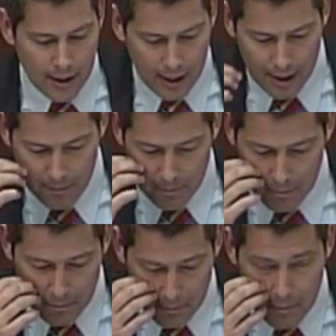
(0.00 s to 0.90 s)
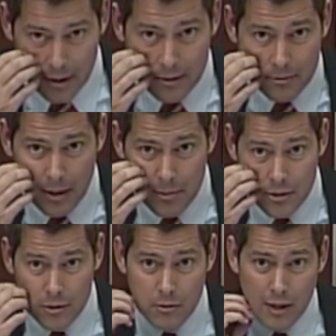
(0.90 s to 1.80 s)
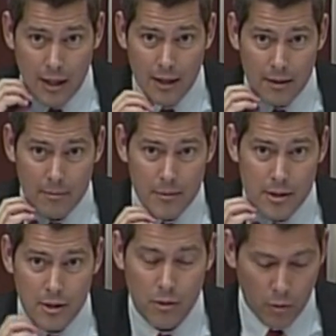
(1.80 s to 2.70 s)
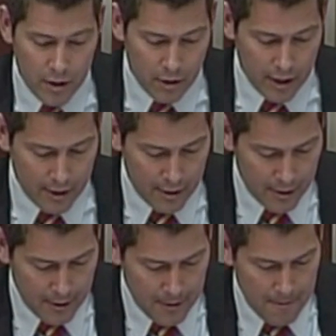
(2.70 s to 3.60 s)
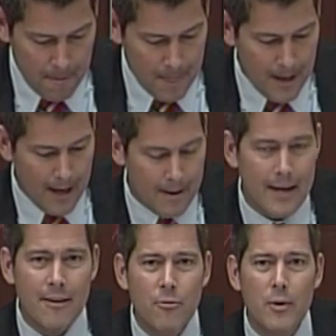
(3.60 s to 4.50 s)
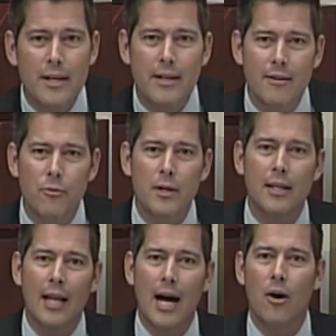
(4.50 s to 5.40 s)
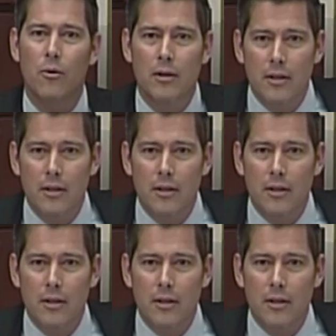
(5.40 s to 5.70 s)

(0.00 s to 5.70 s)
But maybe to Mr. Wunderlich, if we allow